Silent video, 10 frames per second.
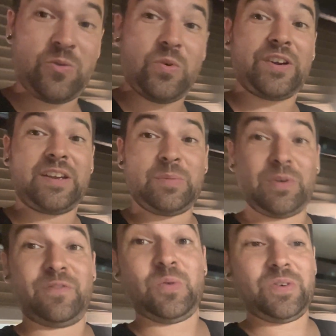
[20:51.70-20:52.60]
working
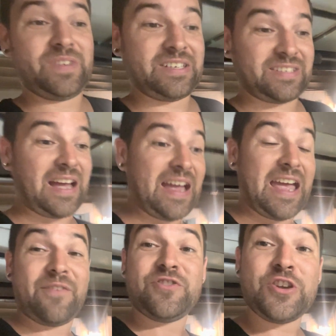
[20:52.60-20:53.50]
before this? I
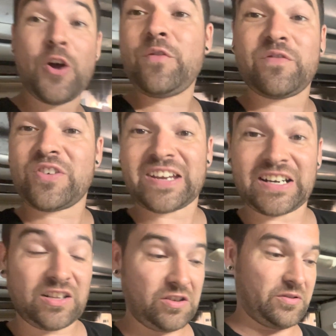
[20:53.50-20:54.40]
have no
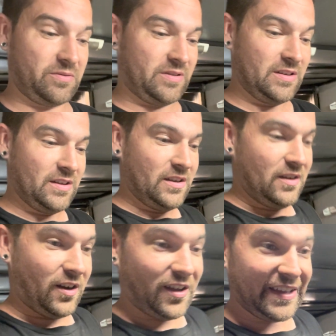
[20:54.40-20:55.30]
freaking clue.
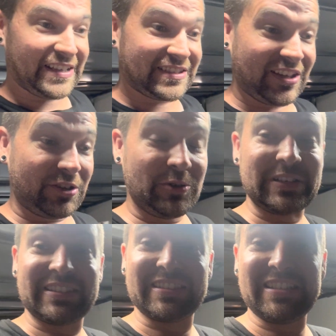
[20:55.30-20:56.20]
All I can tell you
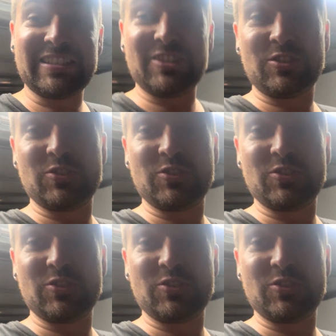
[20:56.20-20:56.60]
is this is